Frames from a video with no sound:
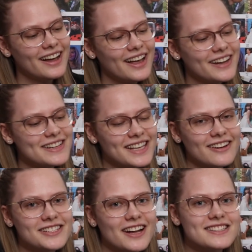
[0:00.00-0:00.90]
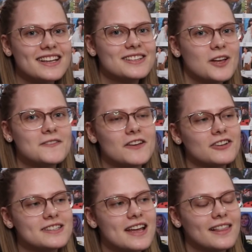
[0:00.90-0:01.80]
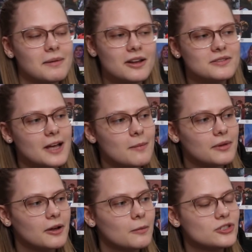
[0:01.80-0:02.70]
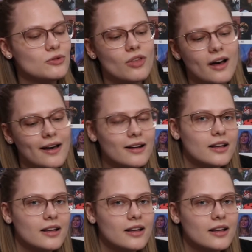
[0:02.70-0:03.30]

Anyways, Gator Tots, that is all I have to say for today. Let me know down below what you thought